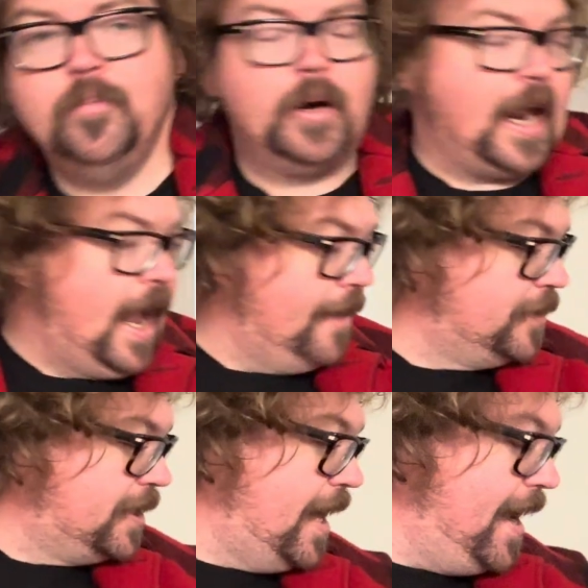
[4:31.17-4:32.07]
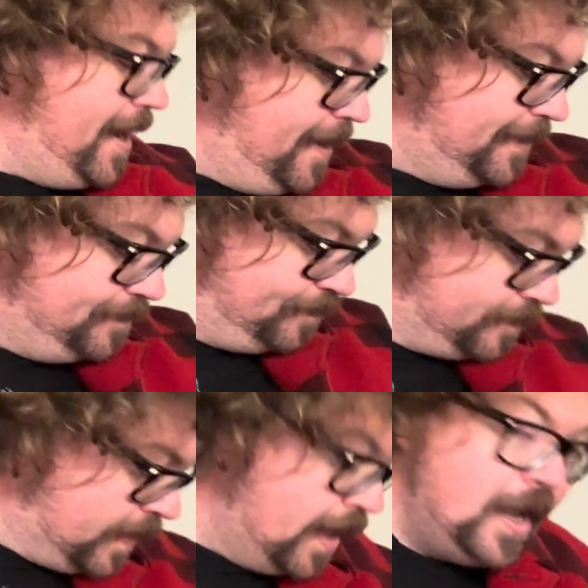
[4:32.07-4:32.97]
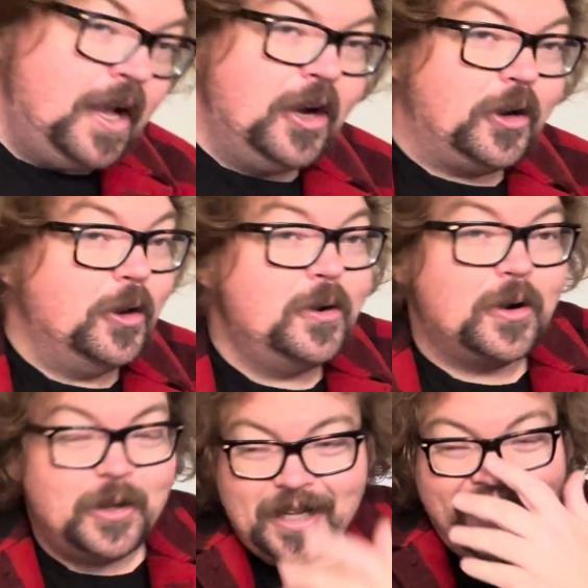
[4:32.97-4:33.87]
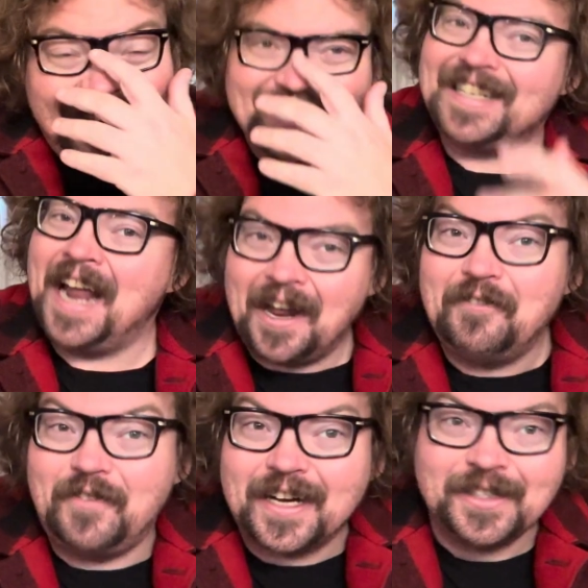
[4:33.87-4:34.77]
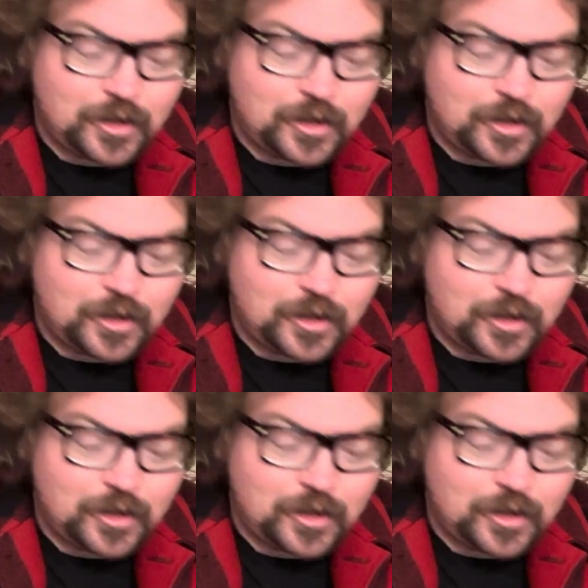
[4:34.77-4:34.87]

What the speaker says: But I have to say, Google is not a fucking